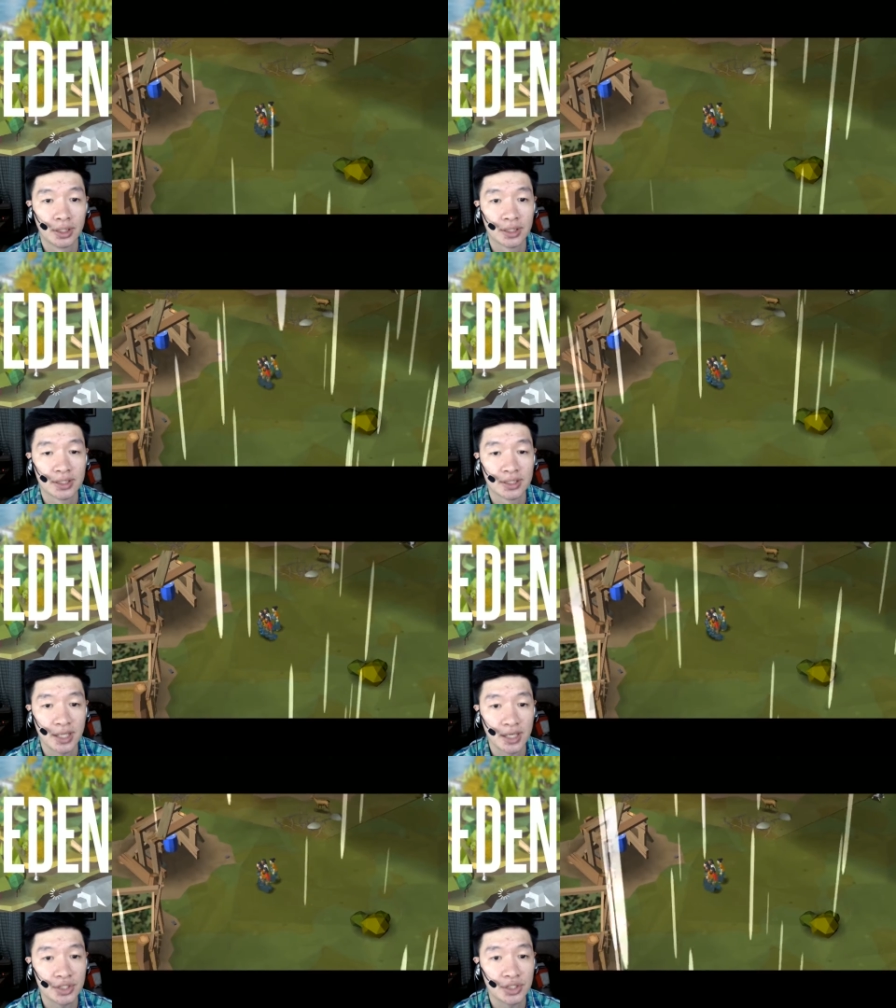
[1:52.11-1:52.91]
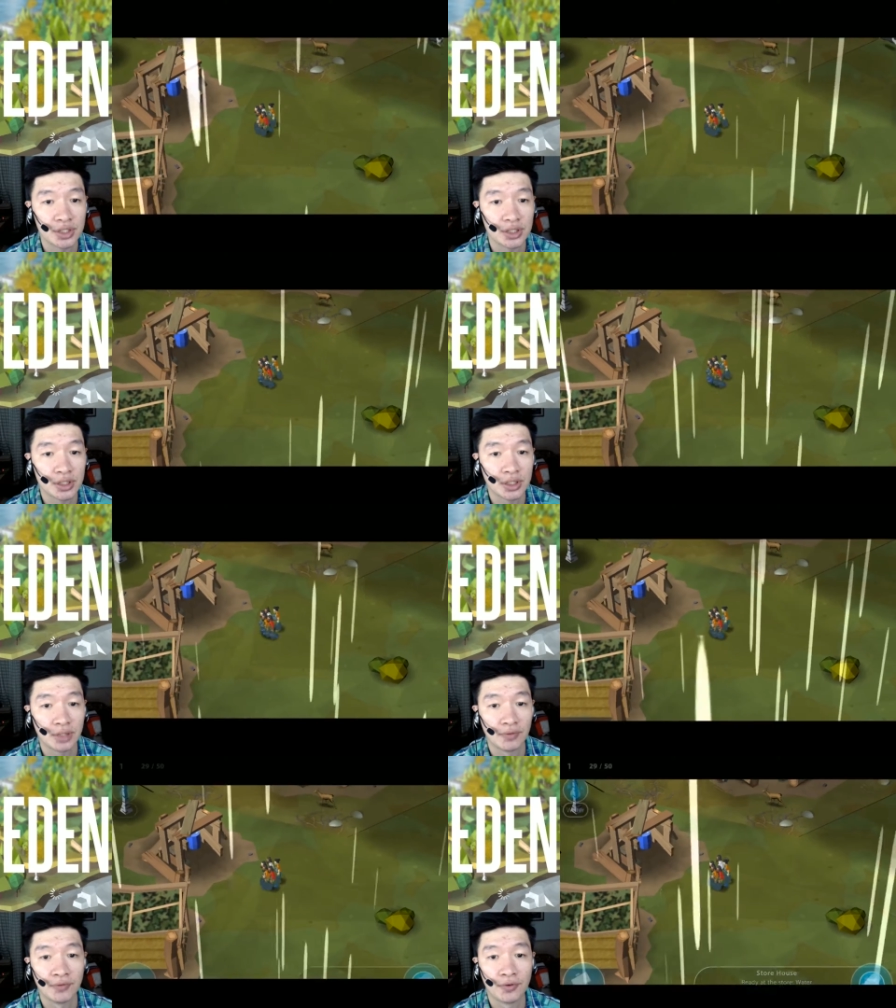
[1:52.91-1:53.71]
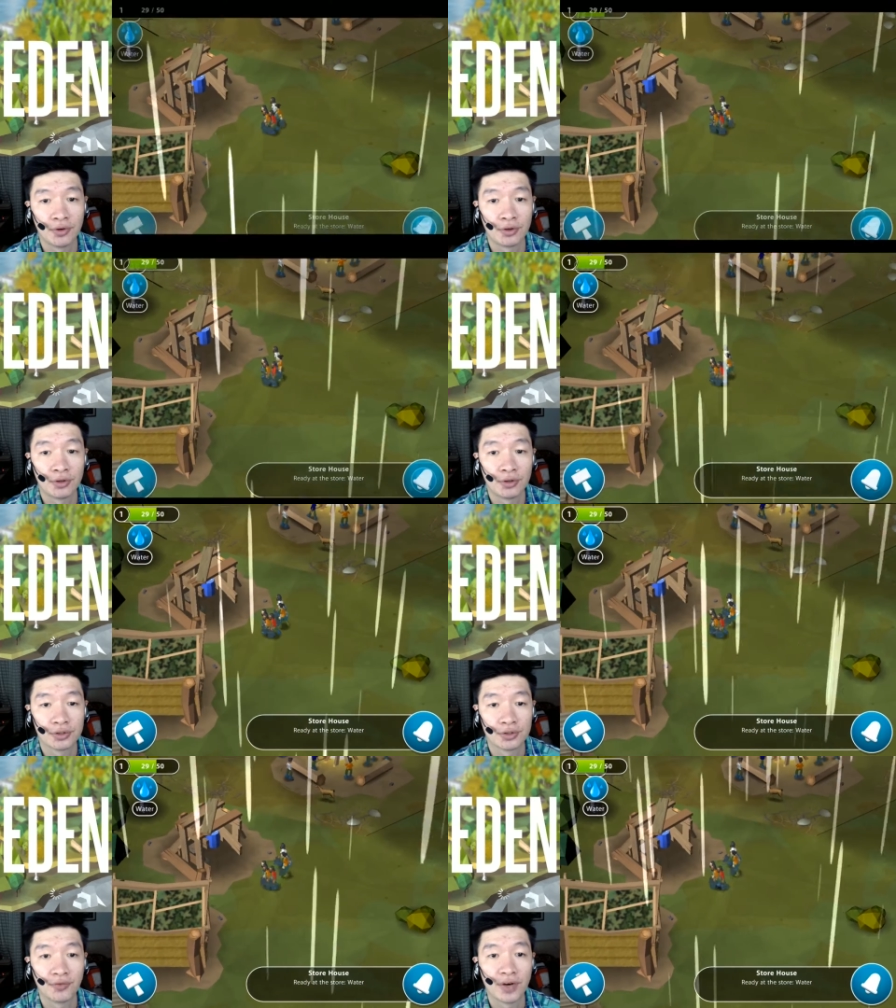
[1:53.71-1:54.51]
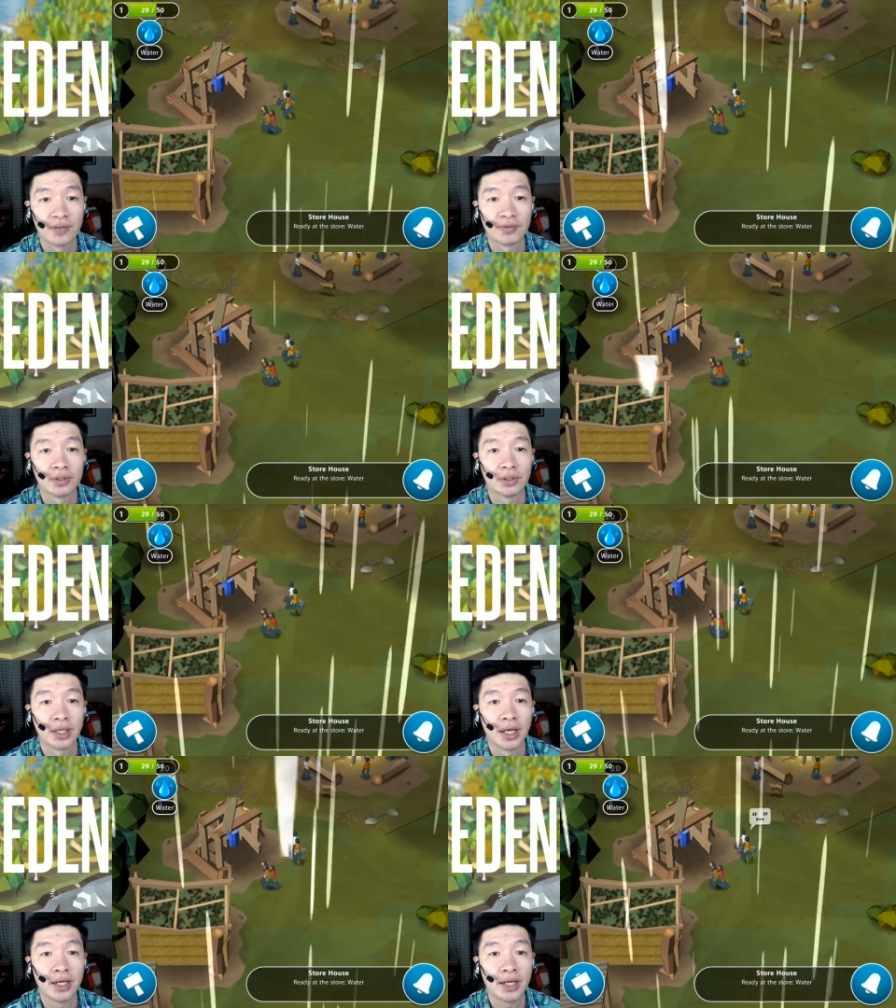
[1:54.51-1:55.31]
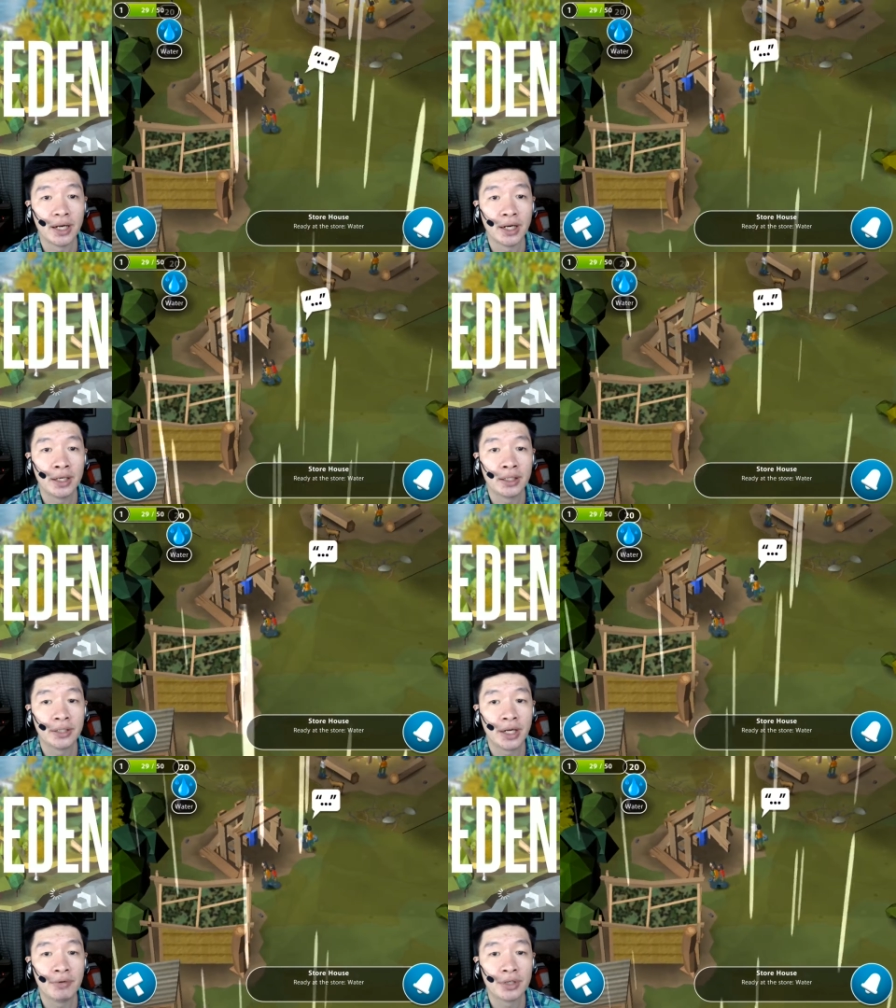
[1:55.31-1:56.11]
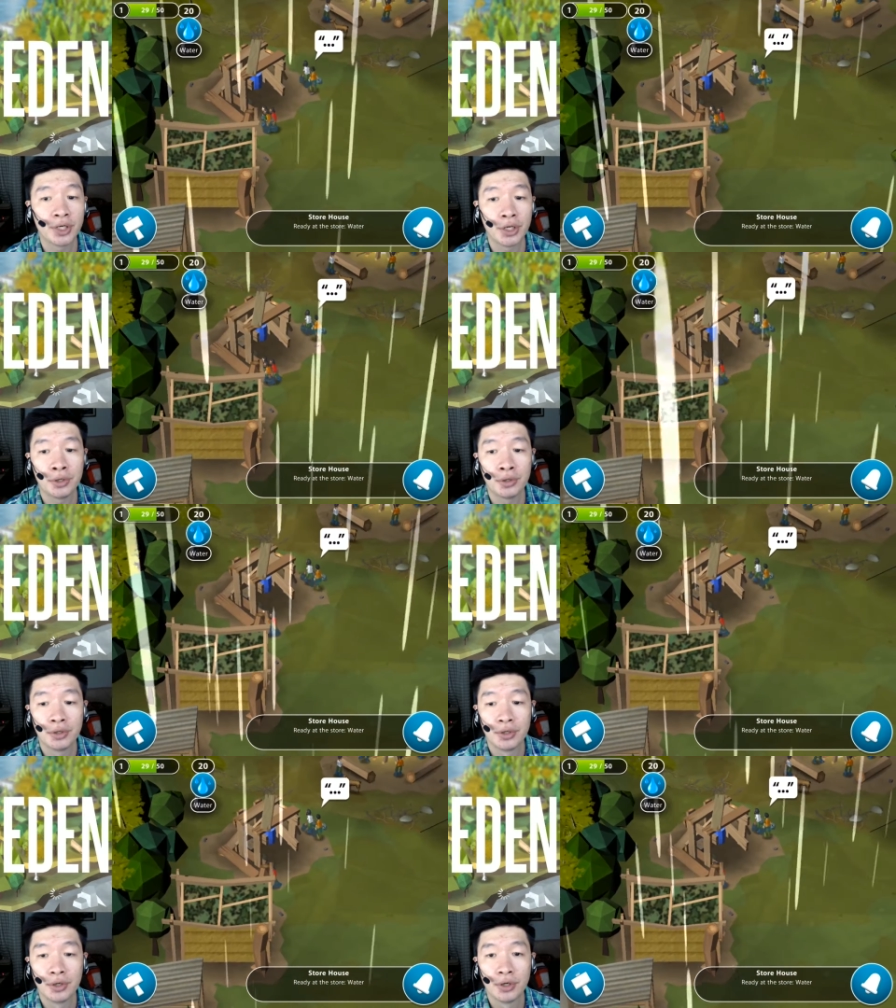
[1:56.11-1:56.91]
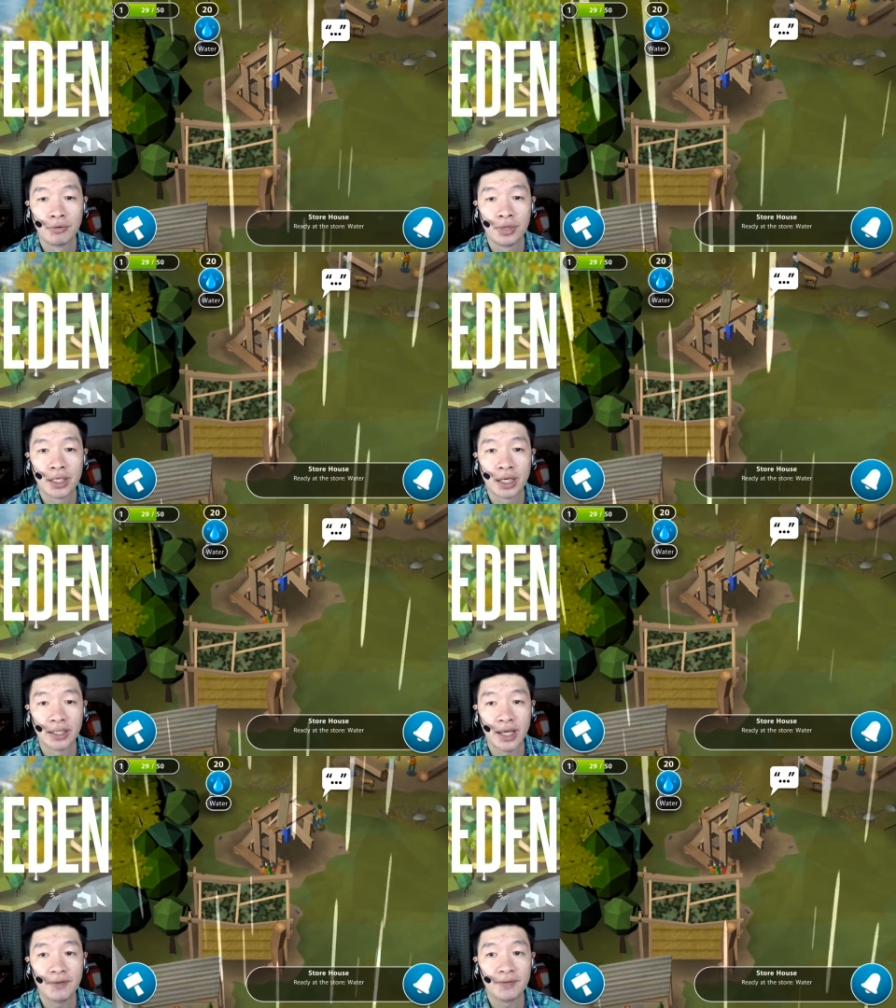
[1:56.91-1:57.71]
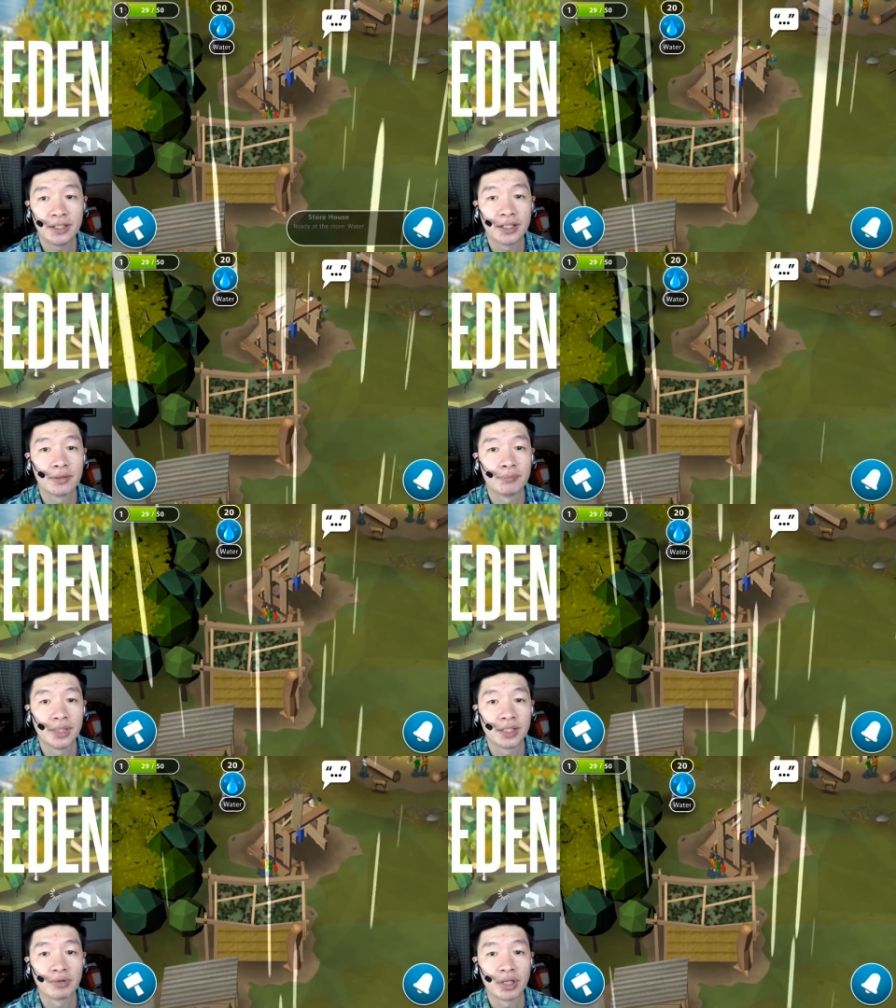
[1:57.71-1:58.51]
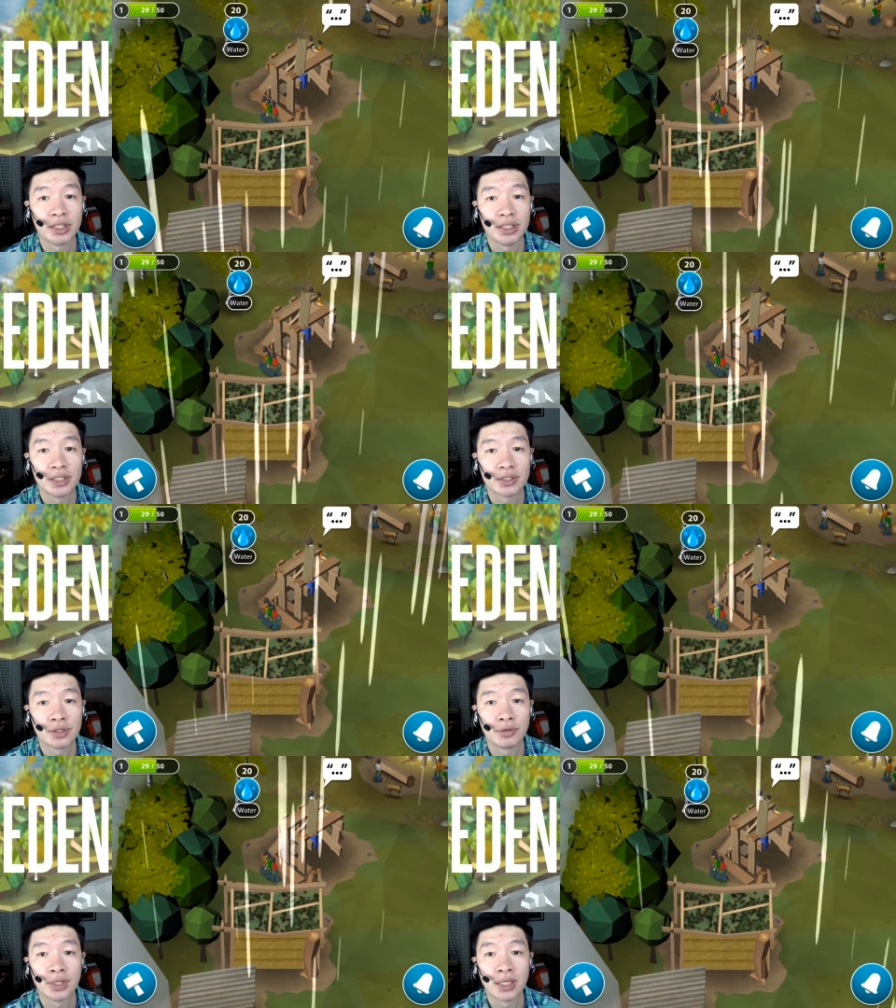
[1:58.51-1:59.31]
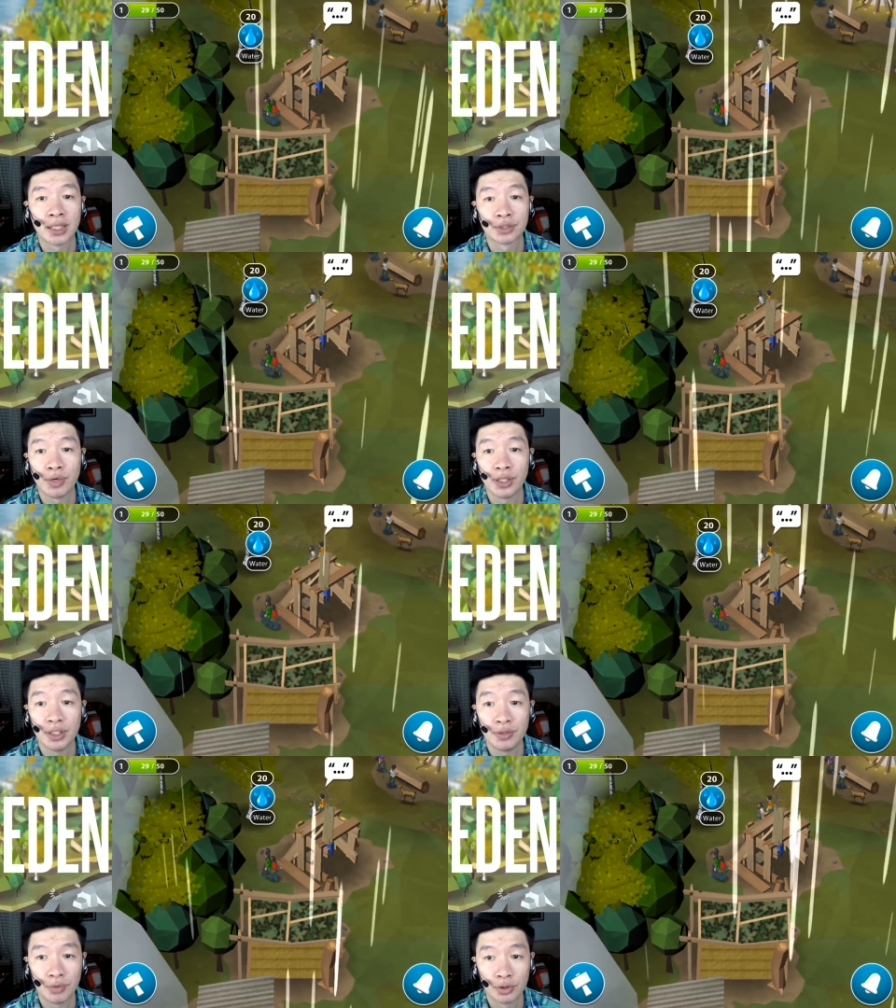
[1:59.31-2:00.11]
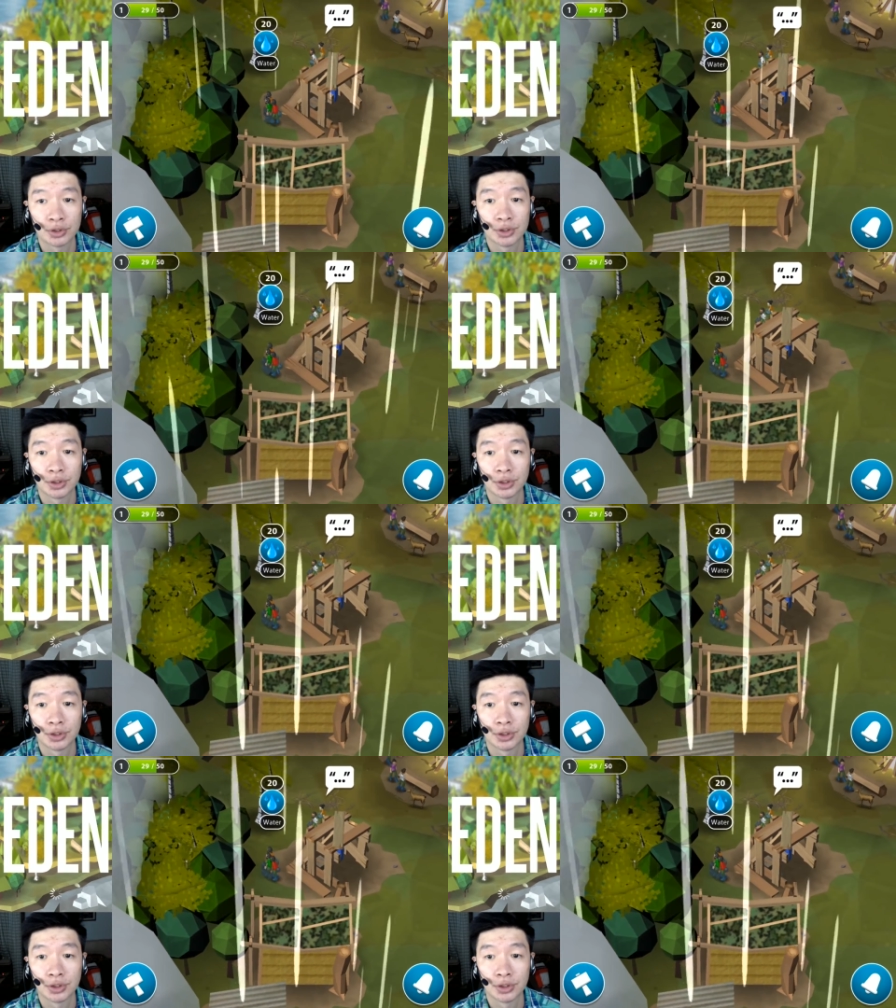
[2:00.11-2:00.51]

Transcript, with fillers: Essential for survival. And then there we go. We got everything complete right here. So we got 20 water.